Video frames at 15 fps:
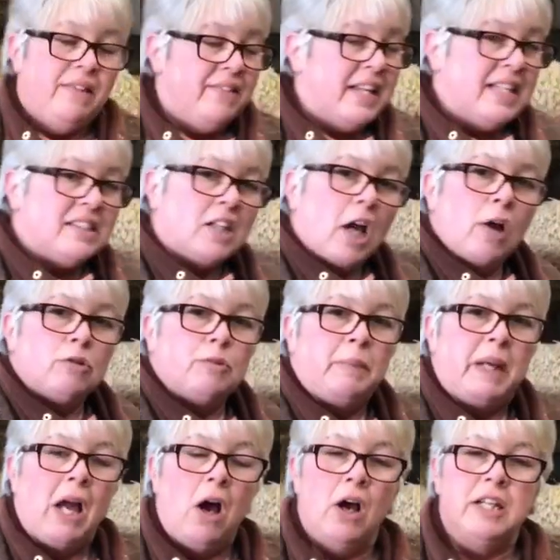These girls
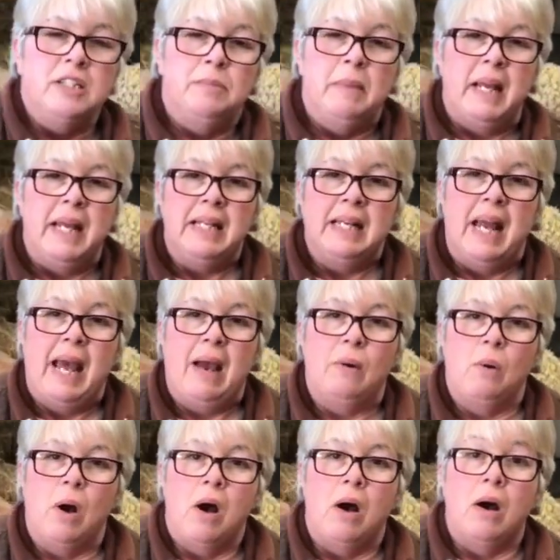behind me
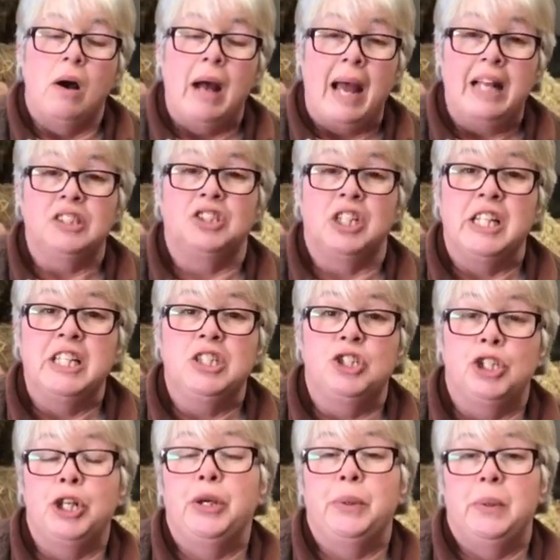now are actually
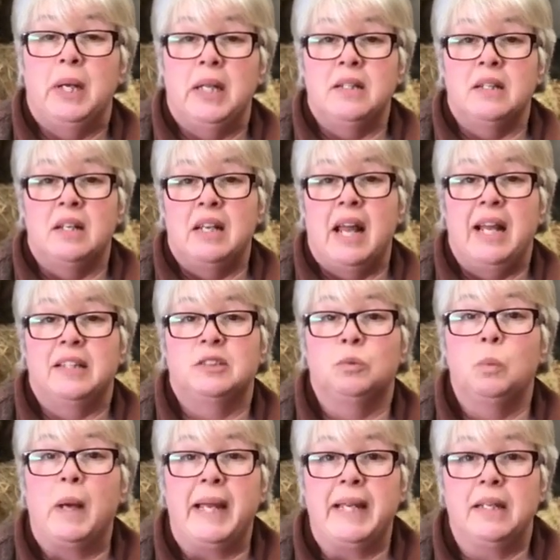due in the
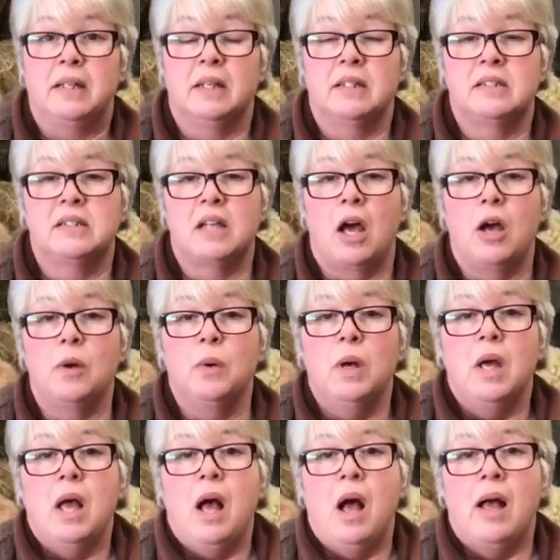next week. So,
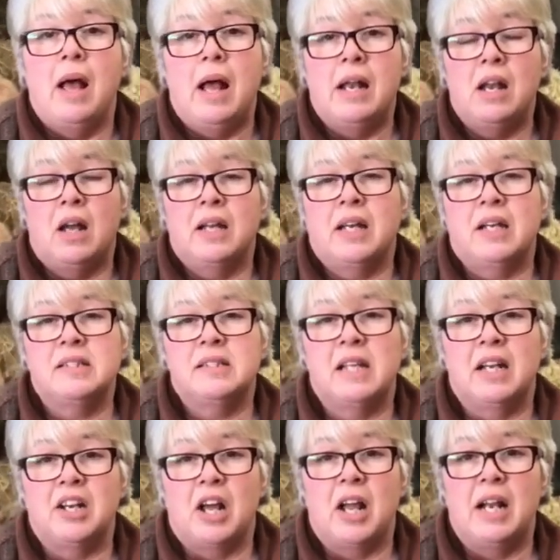like I
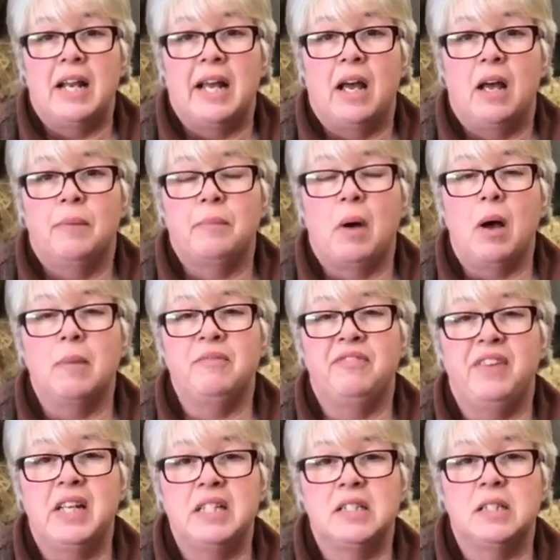said earlier, I'm
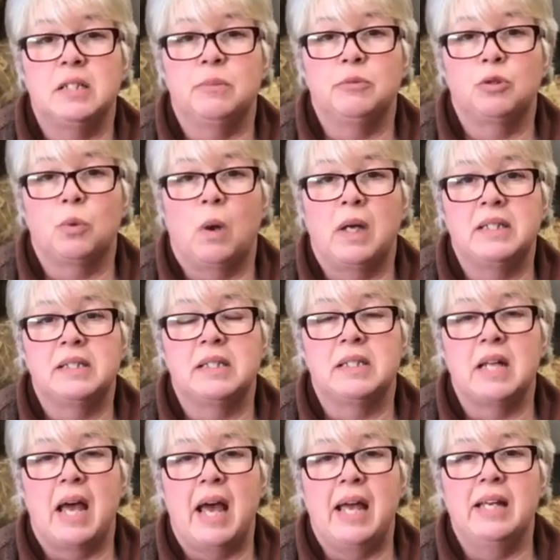feeding them twice a
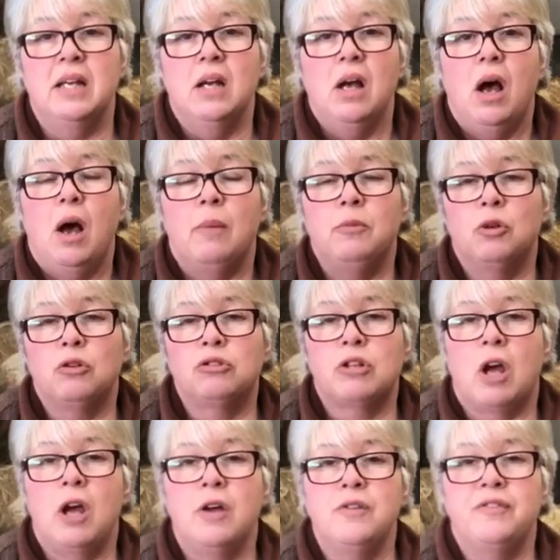day. I'm not
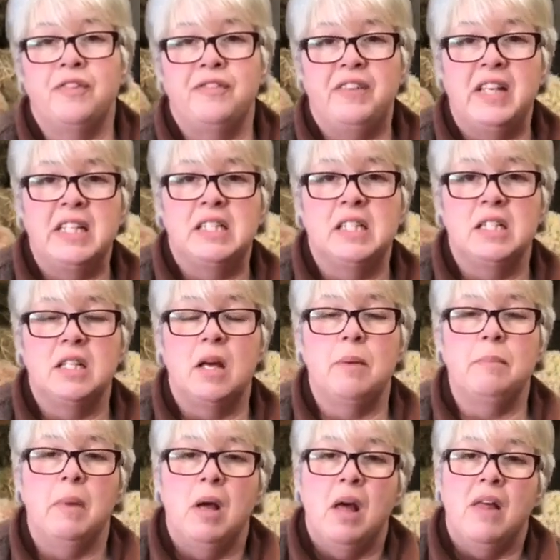overfeeding
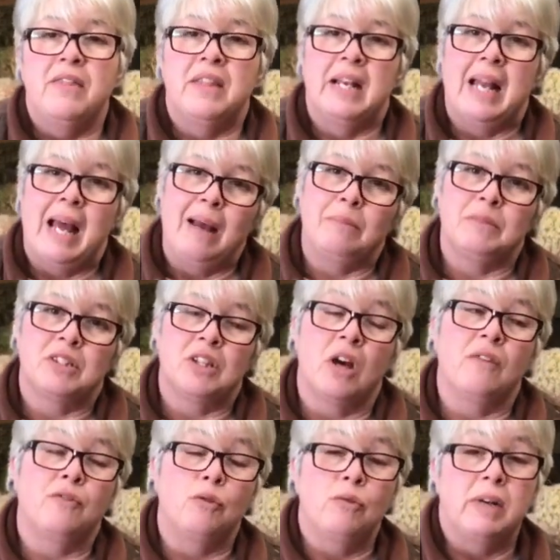them. The lambs that
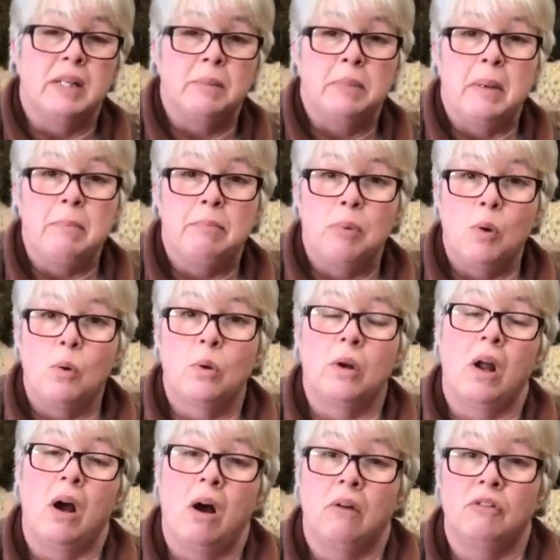have already been
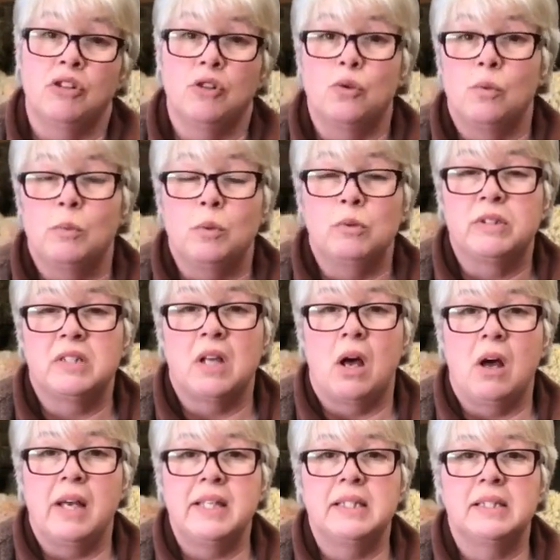born are a normal
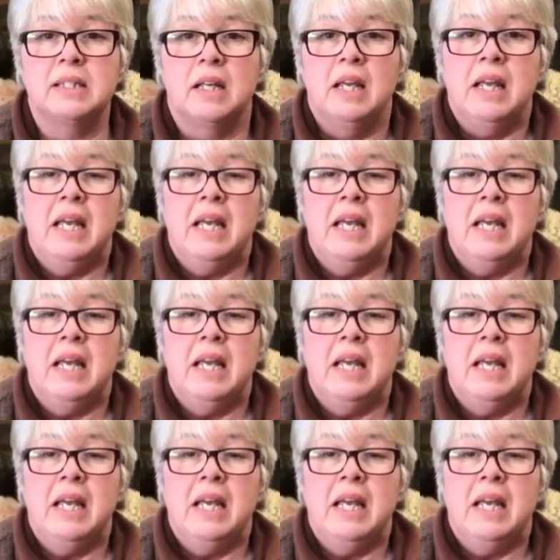size.